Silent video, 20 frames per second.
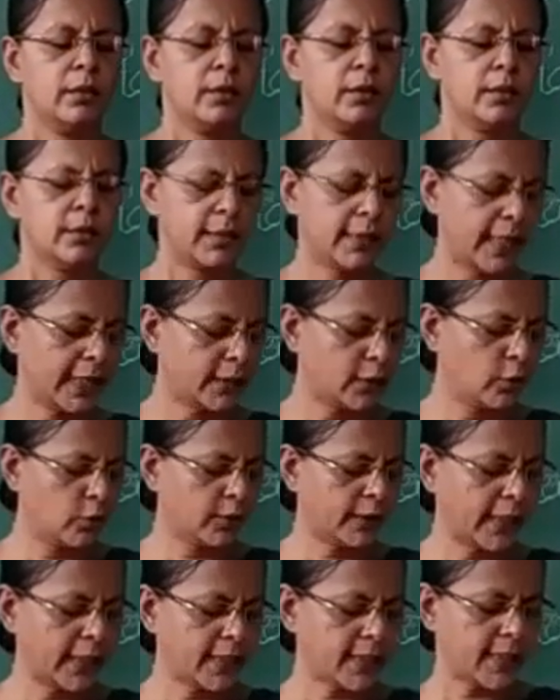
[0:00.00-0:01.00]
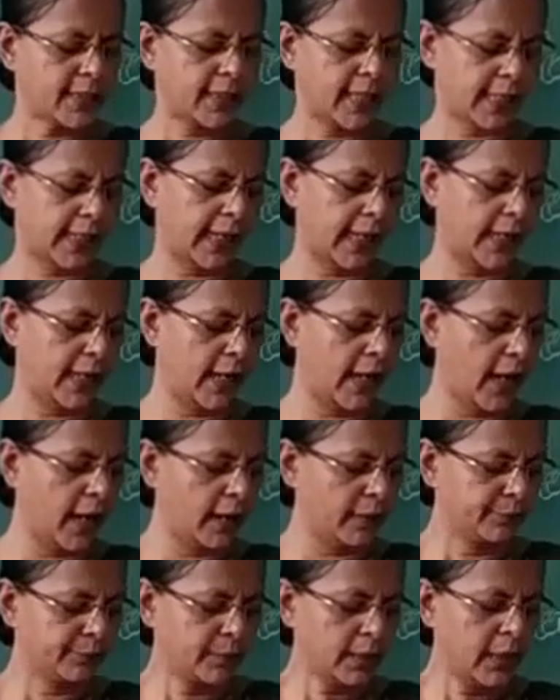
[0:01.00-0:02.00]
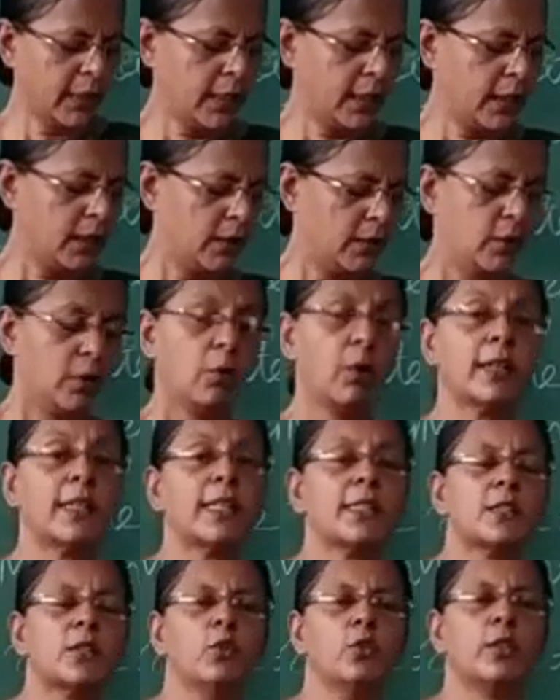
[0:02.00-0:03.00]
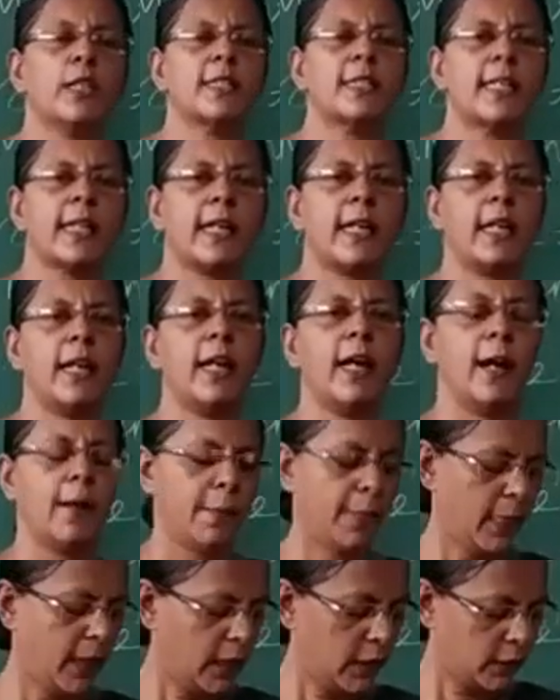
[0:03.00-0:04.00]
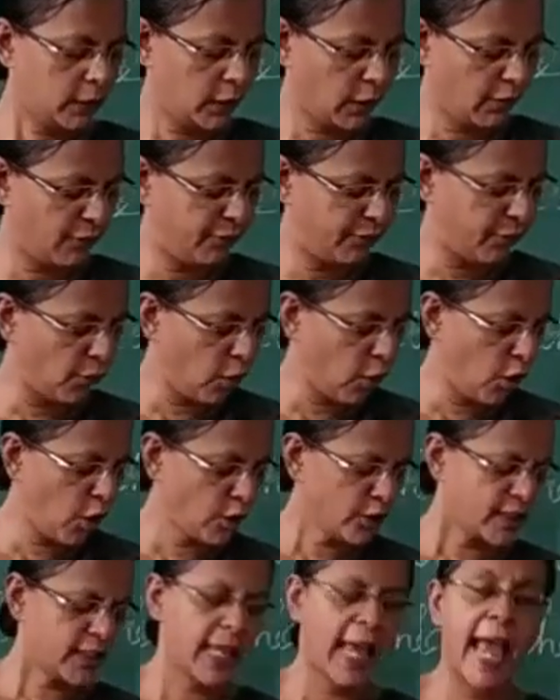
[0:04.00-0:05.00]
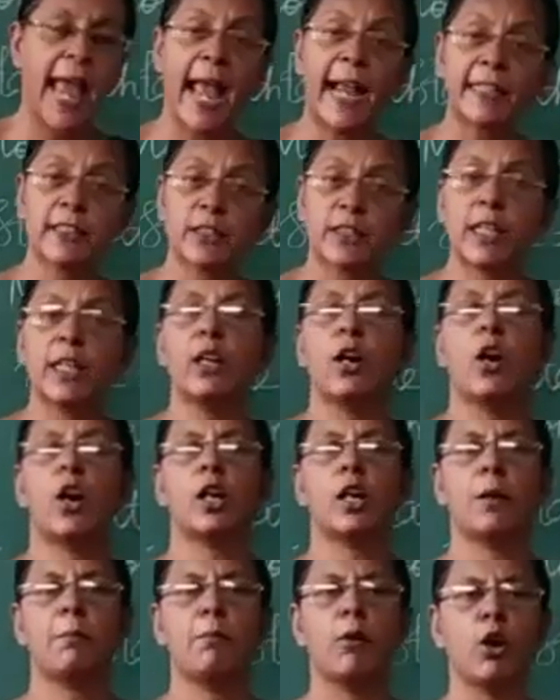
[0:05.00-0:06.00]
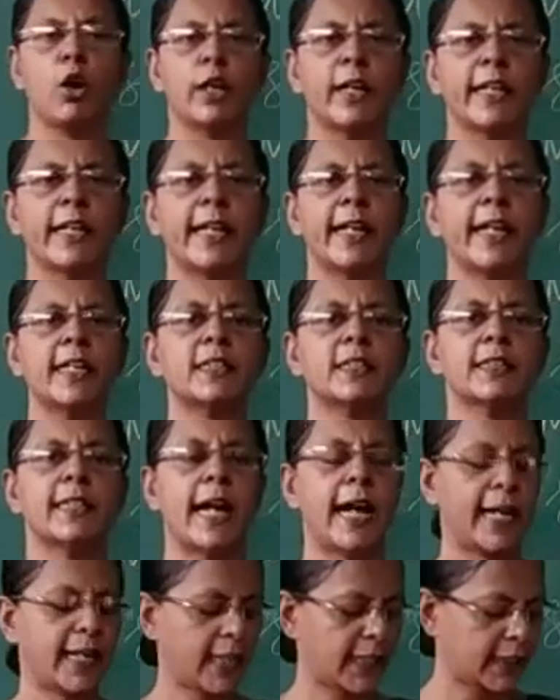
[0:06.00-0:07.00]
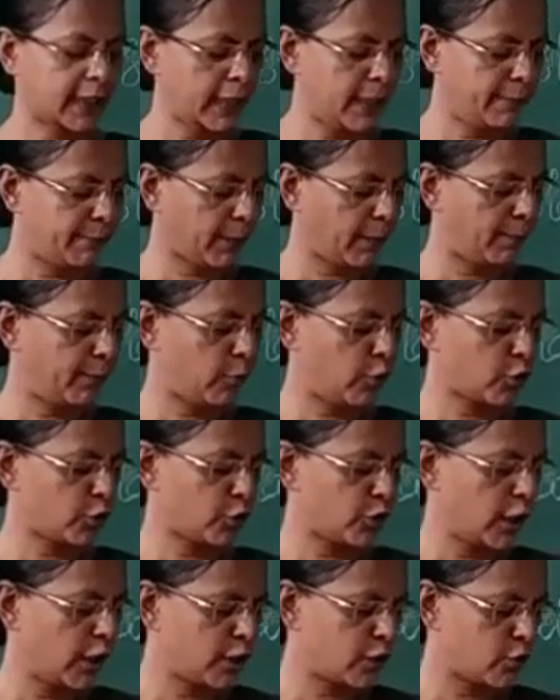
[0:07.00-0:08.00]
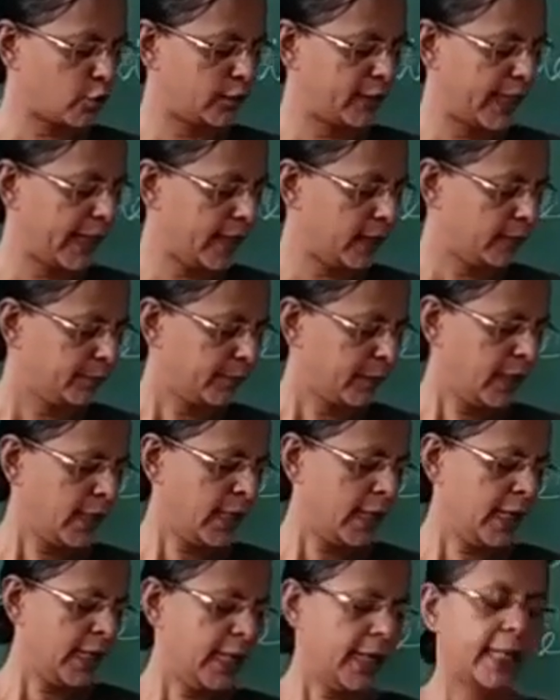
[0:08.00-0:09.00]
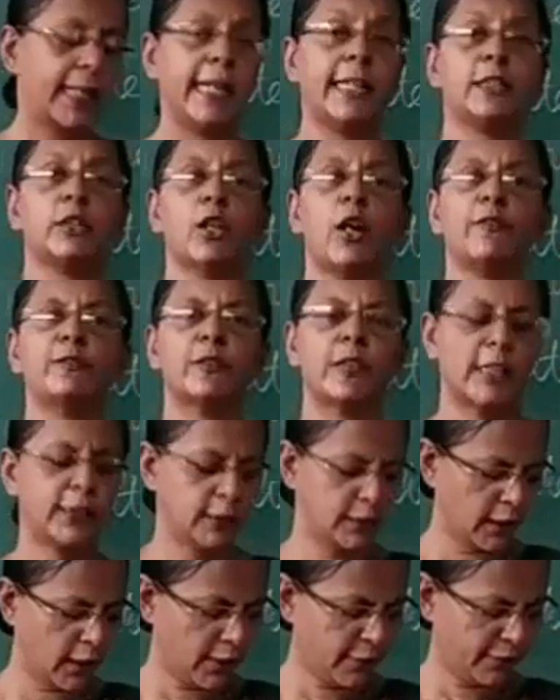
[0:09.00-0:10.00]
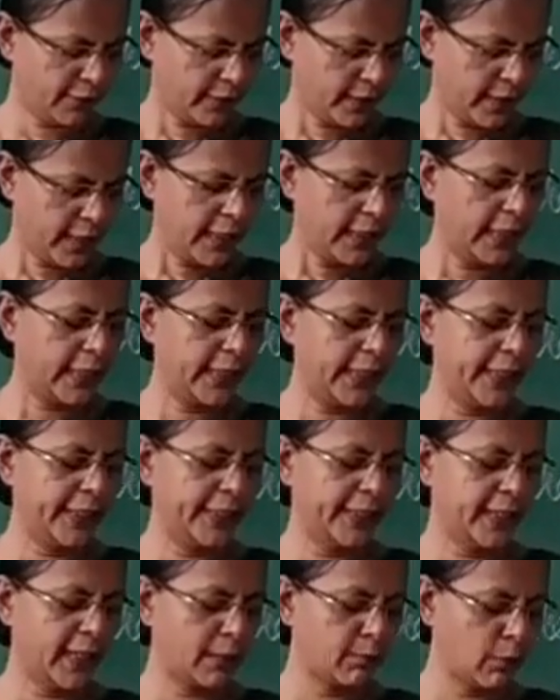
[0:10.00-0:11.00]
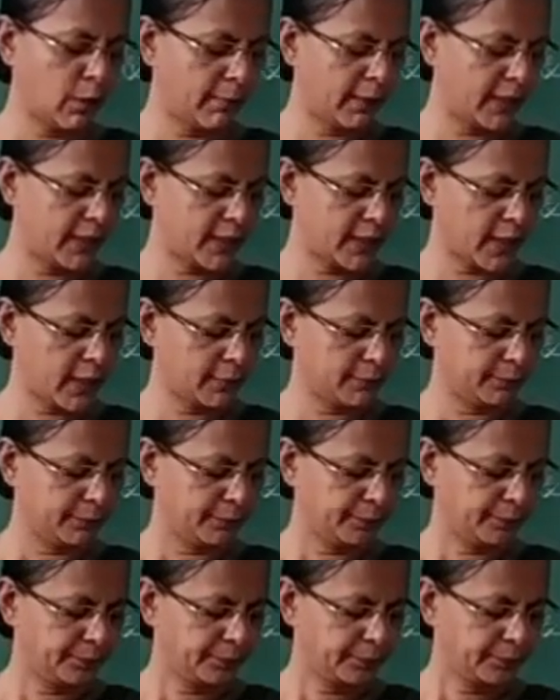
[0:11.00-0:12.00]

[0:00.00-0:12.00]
State Newton's second law. What is Newton's second law? The force acting on a body is directly proportional to the rate of change of linear momentum